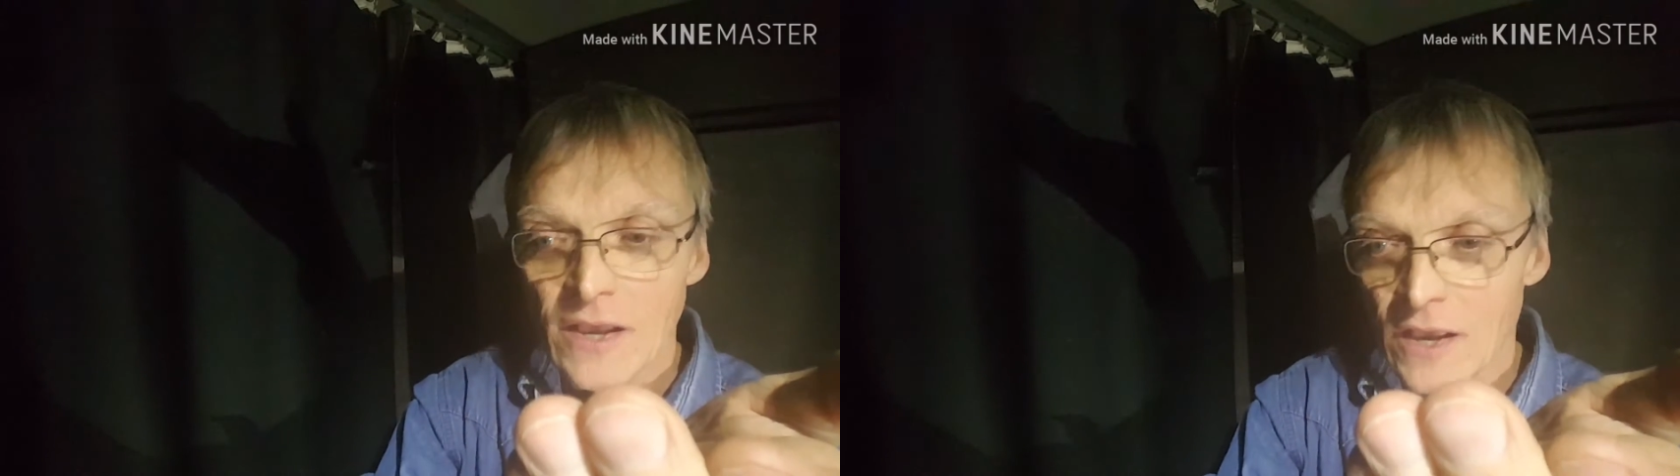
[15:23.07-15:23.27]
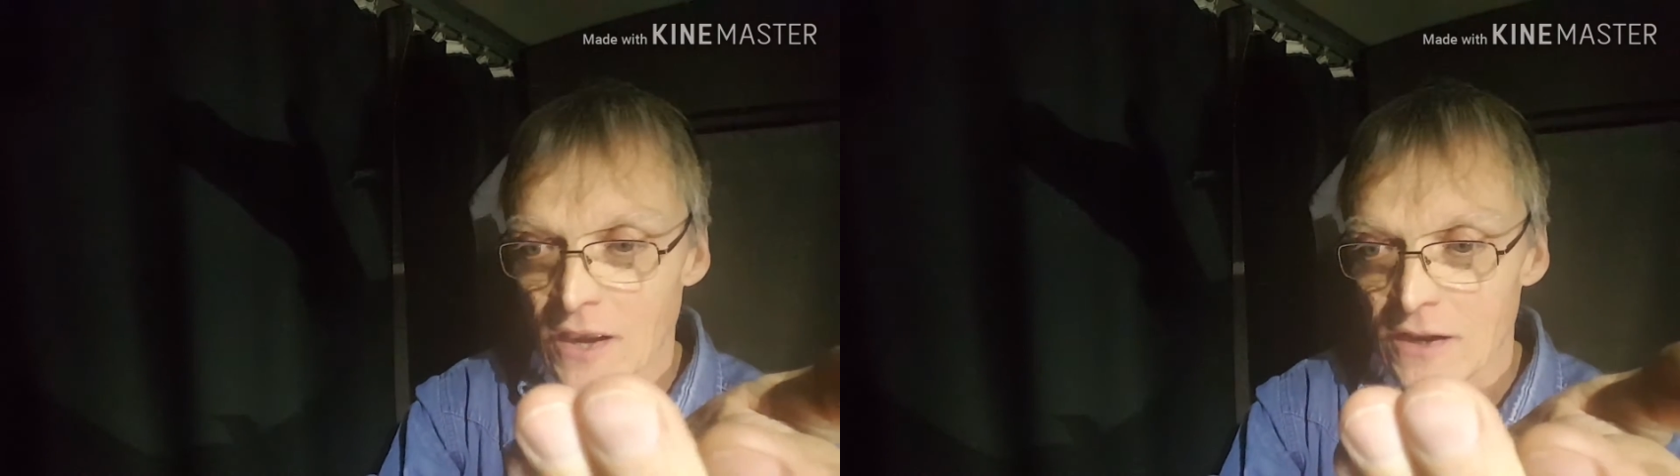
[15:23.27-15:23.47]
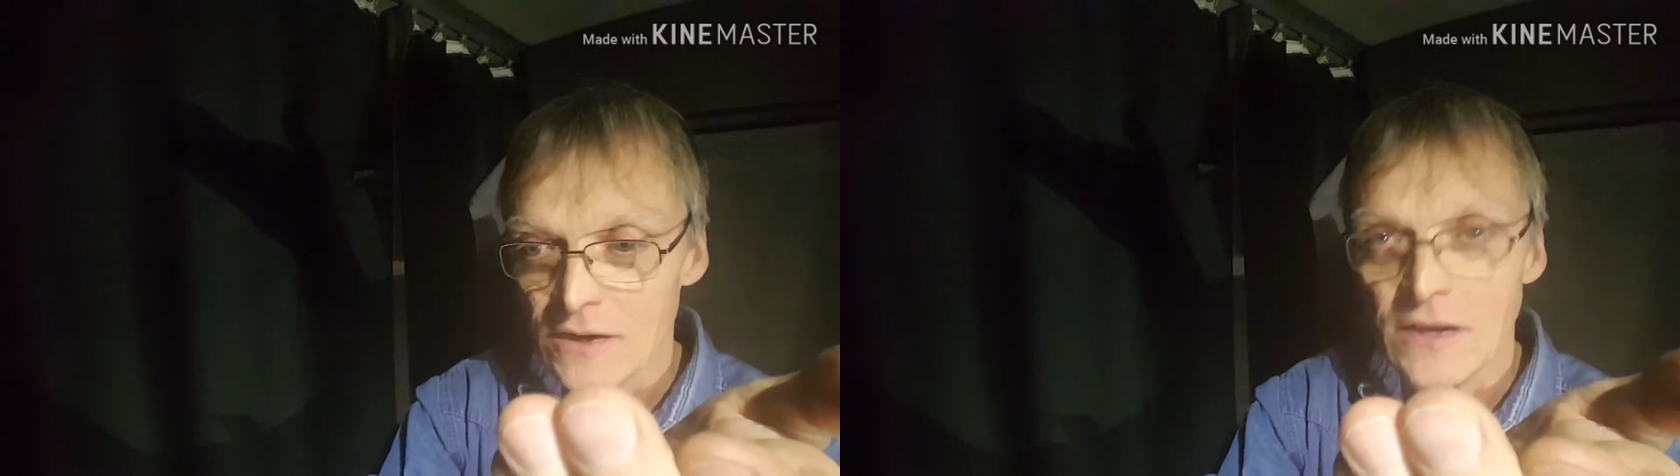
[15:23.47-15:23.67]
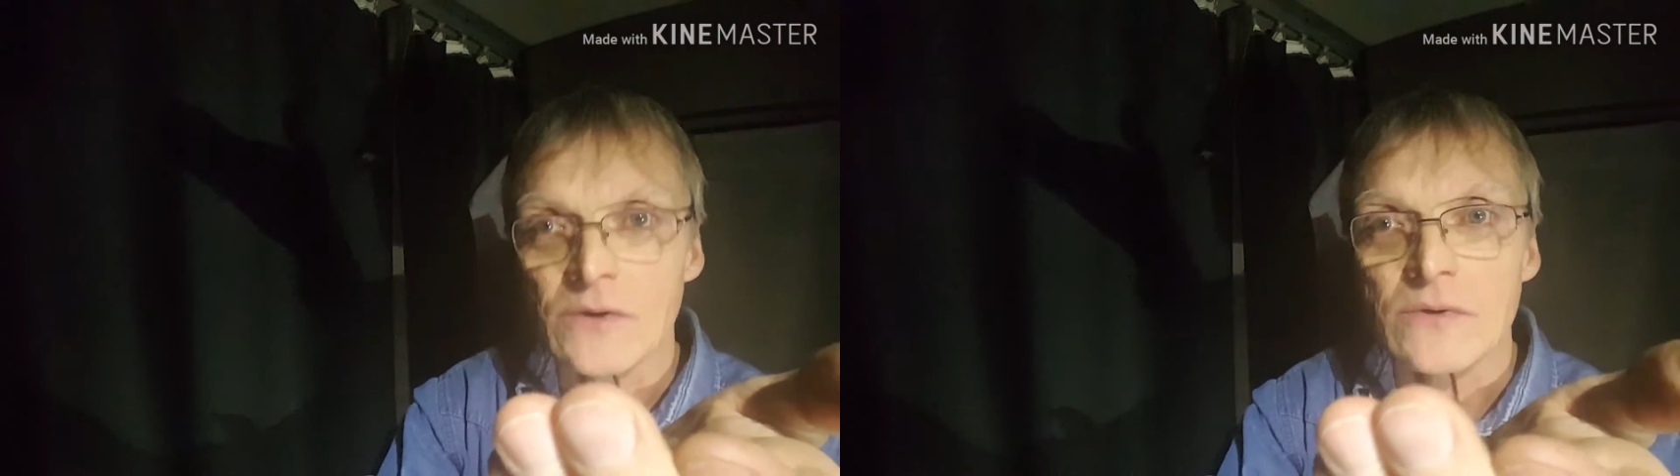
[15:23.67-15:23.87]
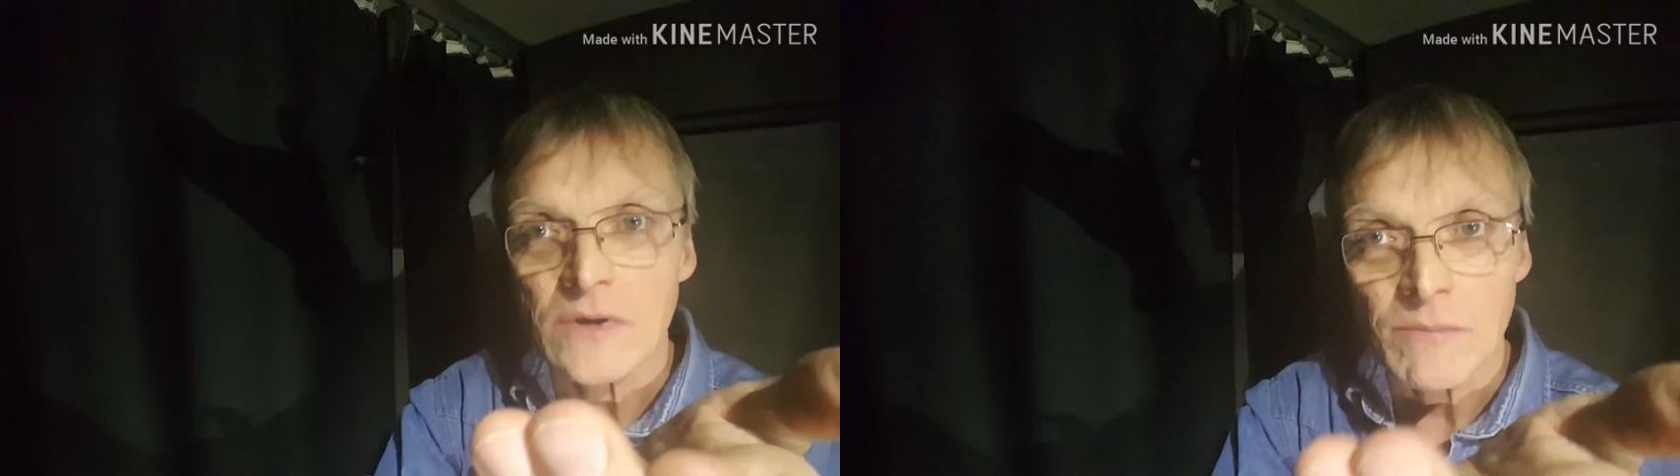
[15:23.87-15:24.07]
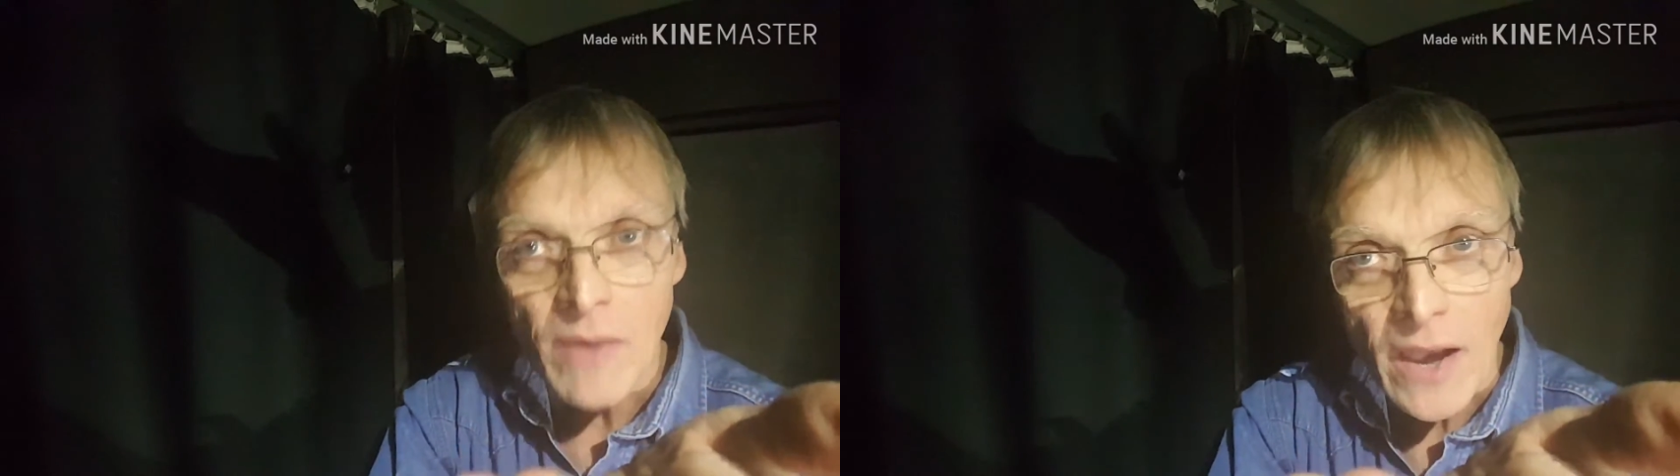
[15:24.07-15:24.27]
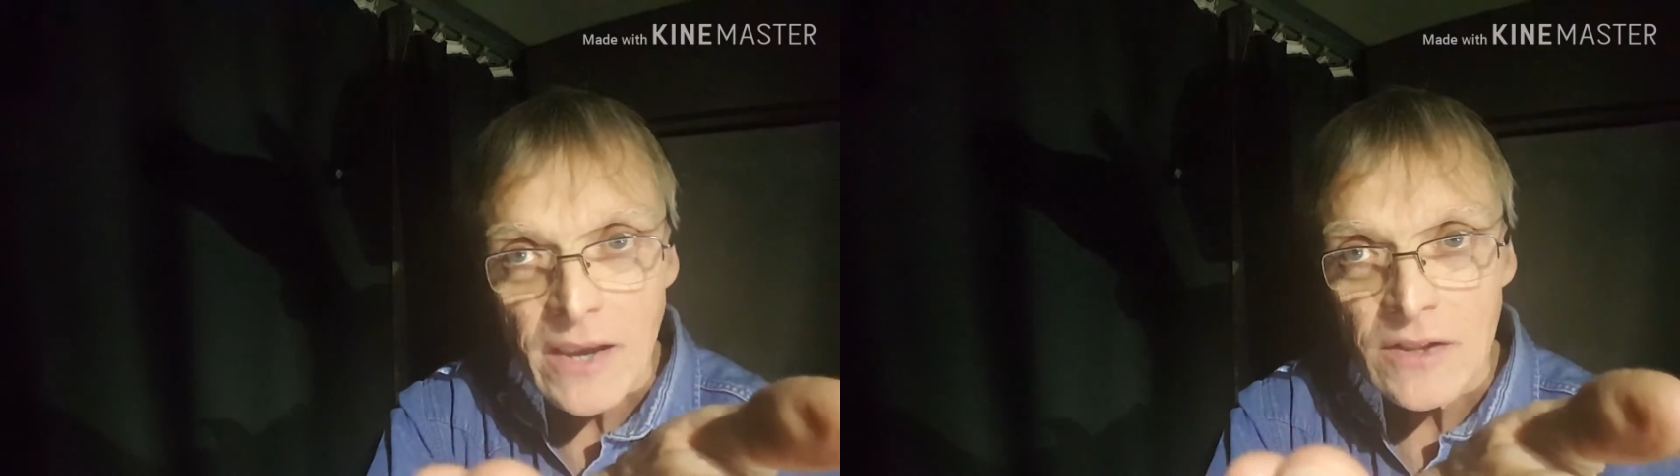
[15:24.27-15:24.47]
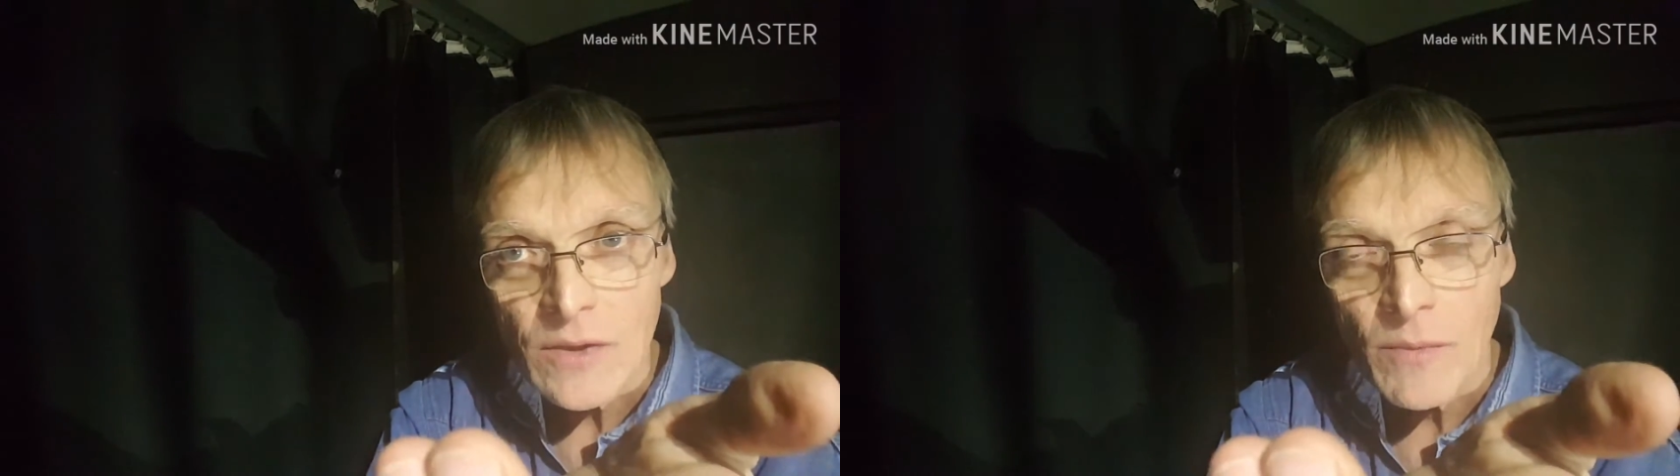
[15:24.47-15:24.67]
And it would come
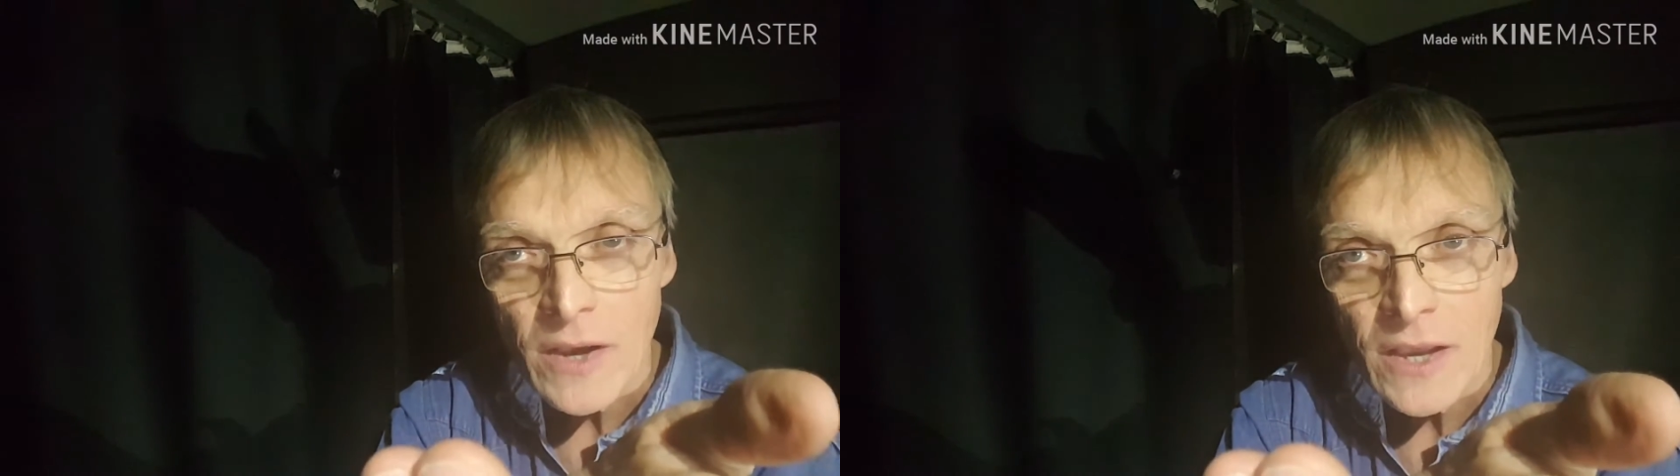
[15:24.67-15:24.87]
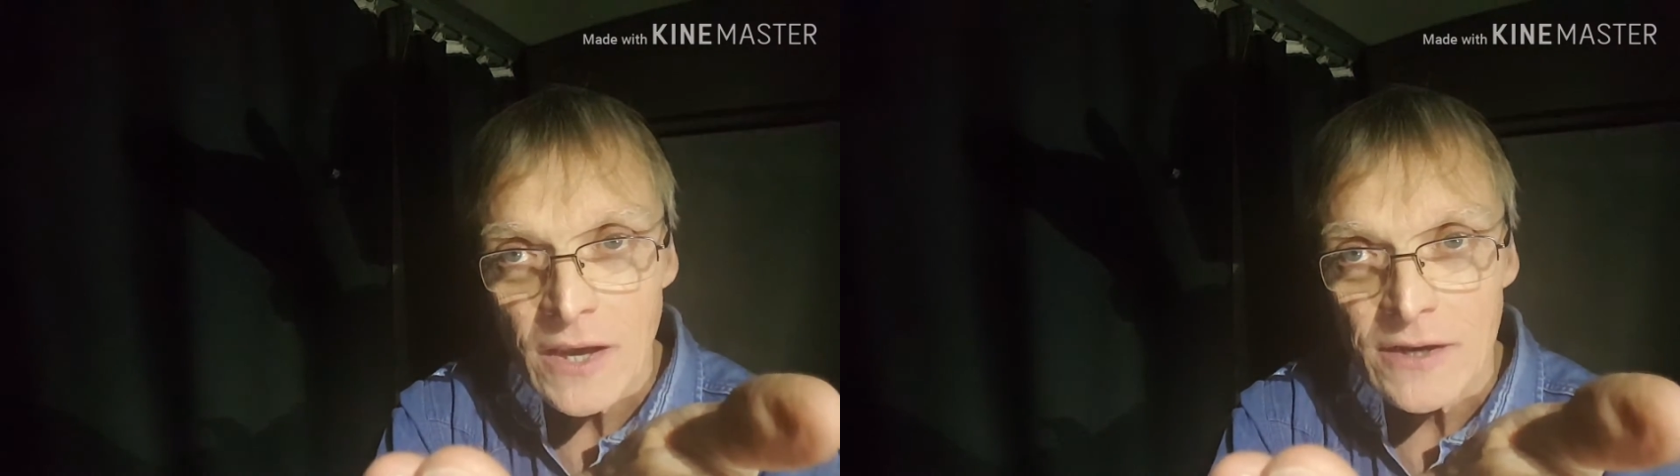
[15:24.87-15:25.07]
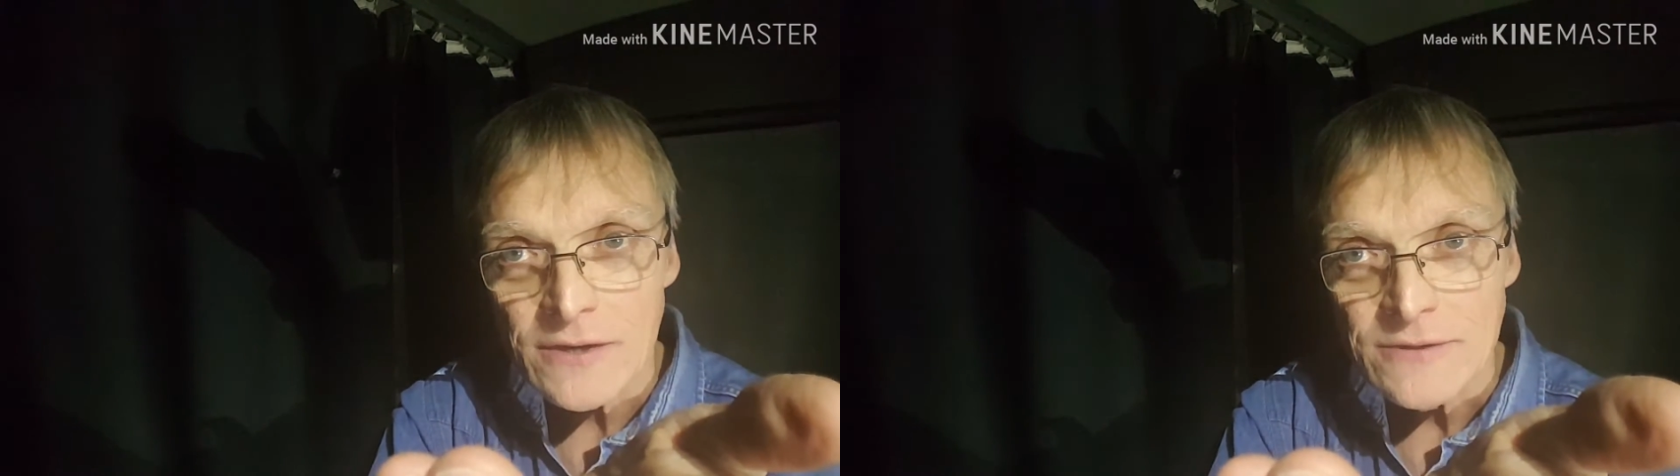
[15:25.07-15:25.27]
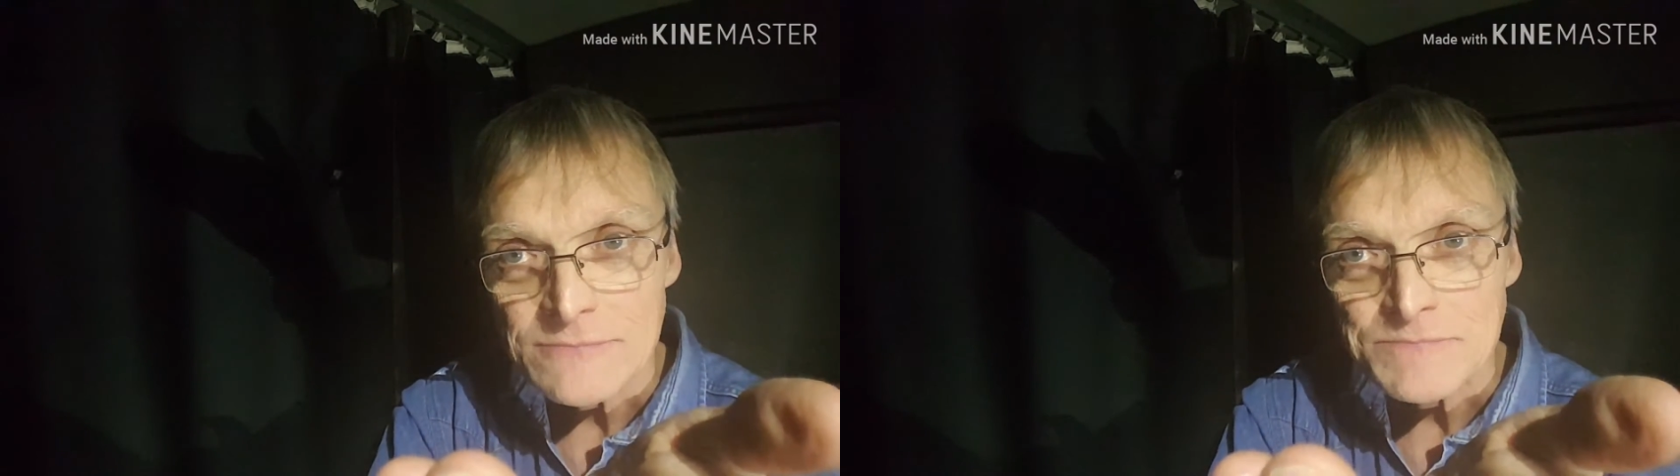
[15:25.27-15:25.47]
back into my hand.